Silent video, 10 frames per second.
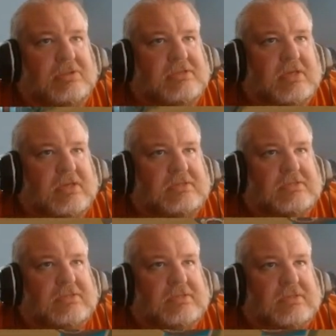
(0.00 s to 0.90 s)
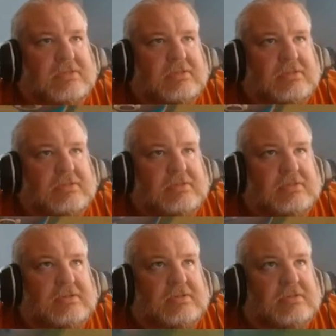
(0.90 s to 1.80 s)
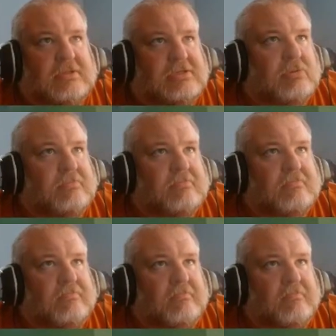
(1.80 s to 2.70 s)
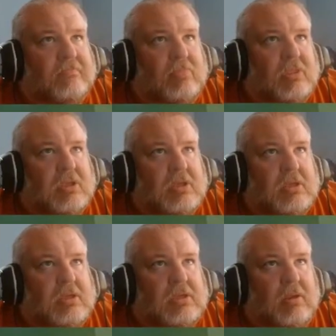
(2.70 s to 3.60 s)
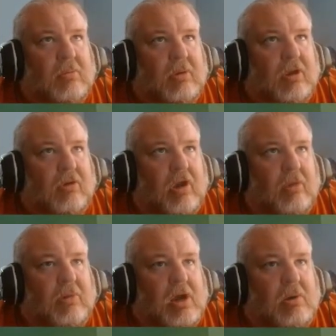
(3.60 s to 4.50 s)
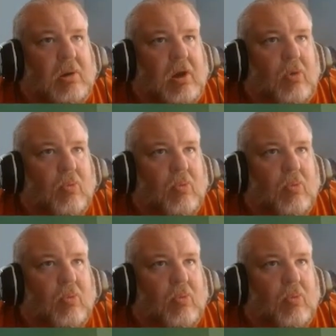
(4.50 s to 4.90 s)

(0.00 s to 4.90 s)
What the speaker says: that? This one. We're going to grab our